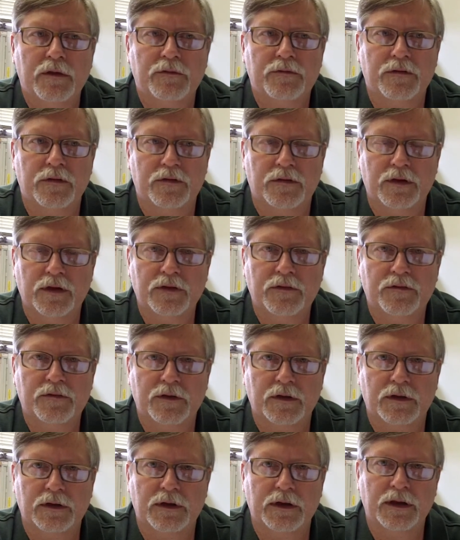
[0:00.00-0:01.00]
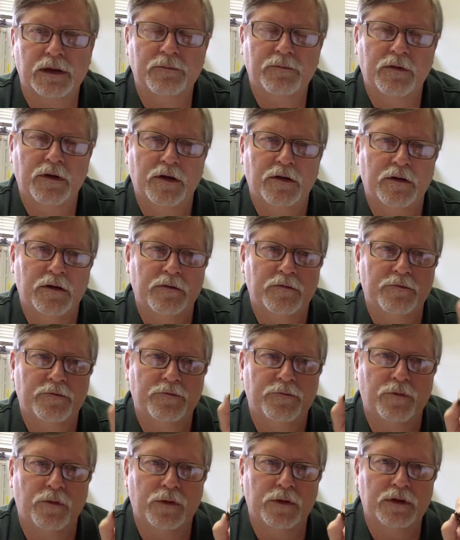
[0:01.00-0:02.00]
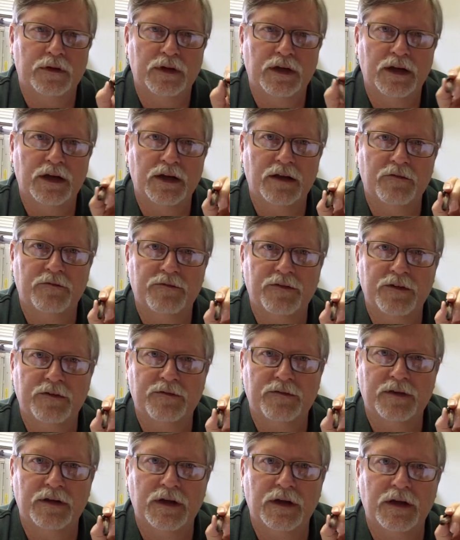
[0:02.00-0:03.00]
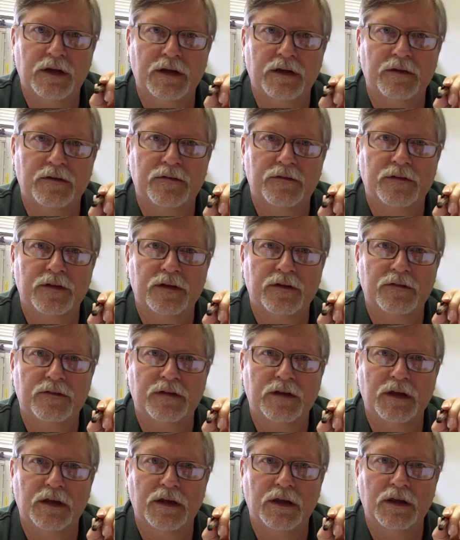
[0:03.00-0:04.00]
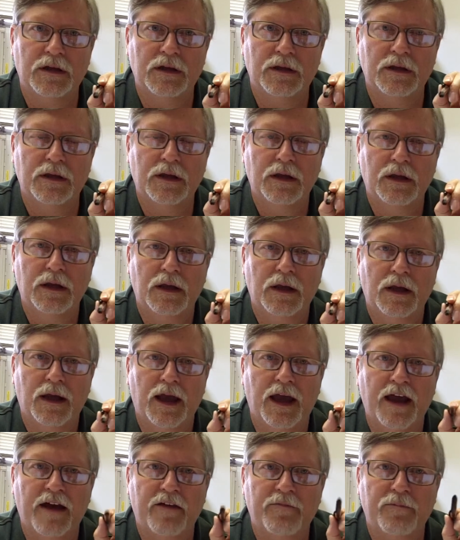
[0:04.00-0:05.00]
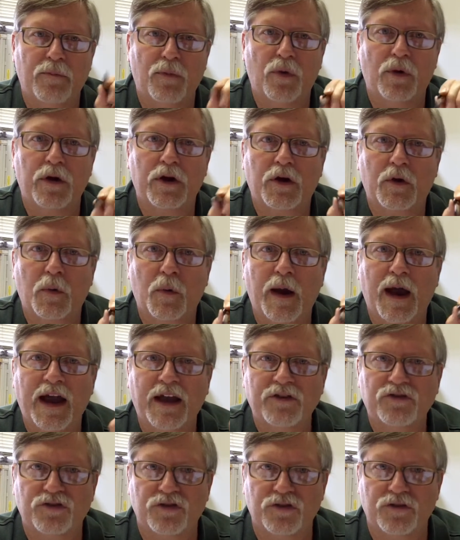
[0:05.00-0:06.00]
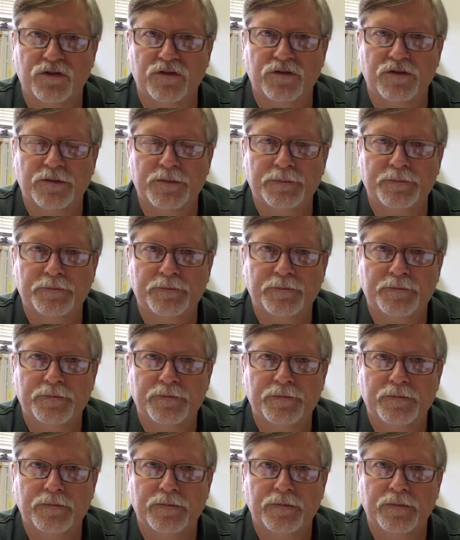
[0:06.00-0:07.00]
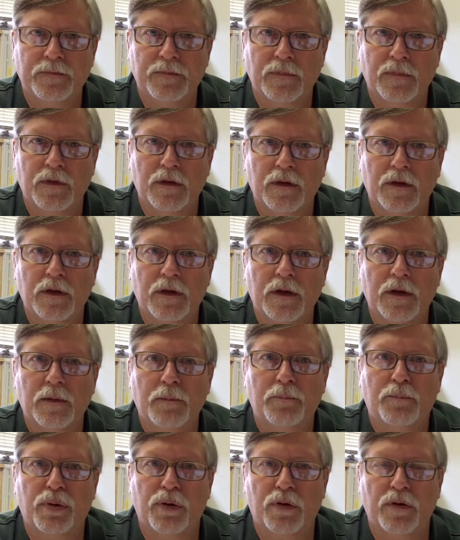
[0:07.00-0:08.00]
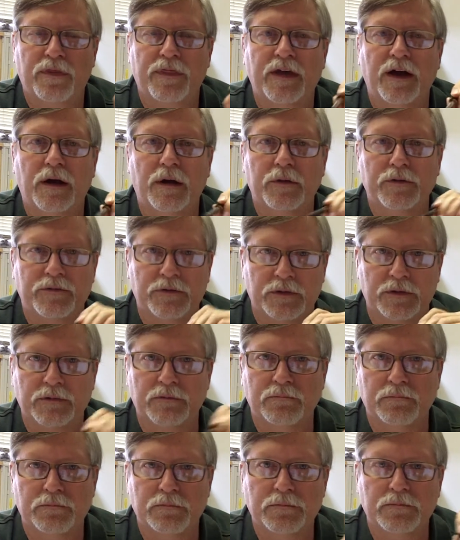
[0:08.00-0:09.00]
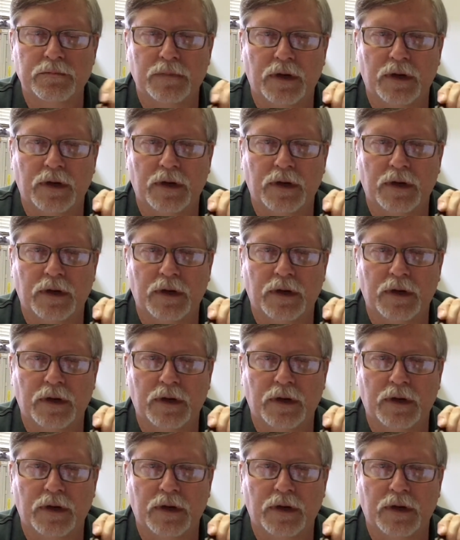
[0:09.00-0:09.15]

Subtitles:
Statistically, 14 and 15 and 16 have more crashes per 1,000